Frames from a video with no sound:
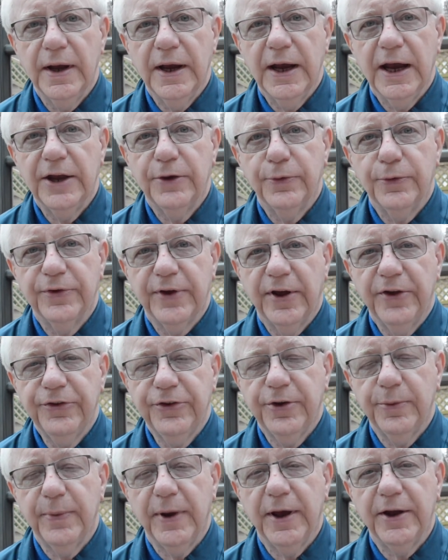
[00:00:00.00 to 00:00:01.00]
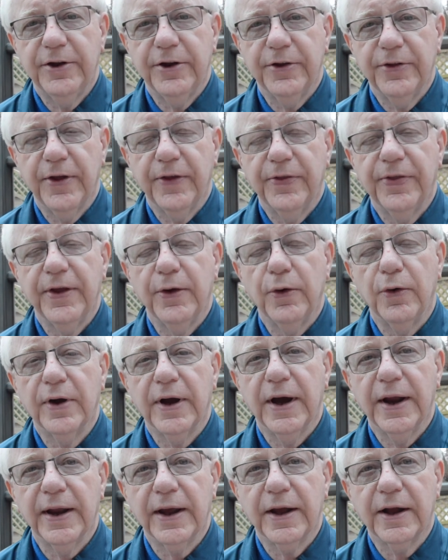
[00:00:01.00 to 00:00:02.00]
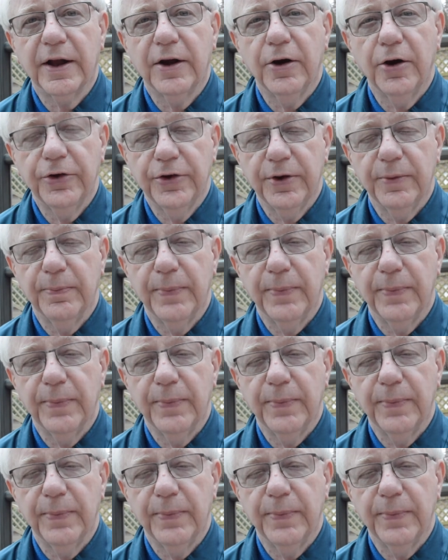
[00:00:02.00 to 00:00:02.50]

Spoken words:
it was estimated that the organic cotton